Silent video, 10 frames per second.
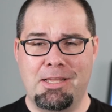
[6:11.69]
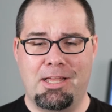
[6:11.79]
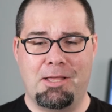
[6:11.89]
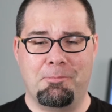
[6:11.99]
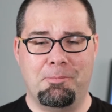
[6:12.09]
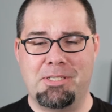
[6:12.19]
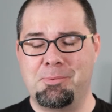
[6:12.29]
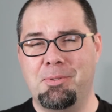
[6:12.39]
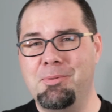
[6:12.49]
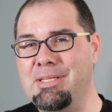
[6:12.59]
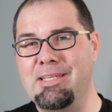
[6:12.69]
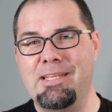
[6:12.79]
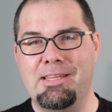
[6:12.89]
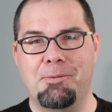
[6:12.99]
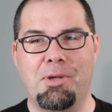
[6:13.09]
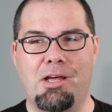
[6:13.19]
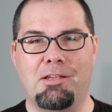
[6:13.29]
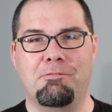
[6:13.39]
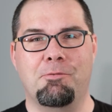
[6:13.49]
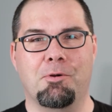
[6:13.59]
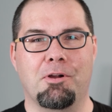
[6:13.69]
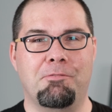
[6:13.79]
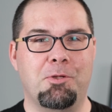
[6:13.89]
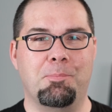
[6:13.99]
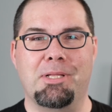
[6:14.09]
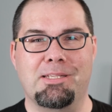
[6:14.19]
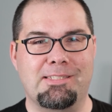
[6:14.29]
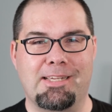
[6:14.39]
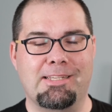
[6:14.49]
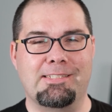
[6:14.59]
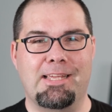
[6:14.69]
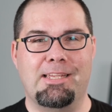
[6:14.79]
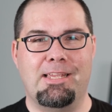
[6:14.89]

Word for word: um, because we only need them on for a few milliseconds,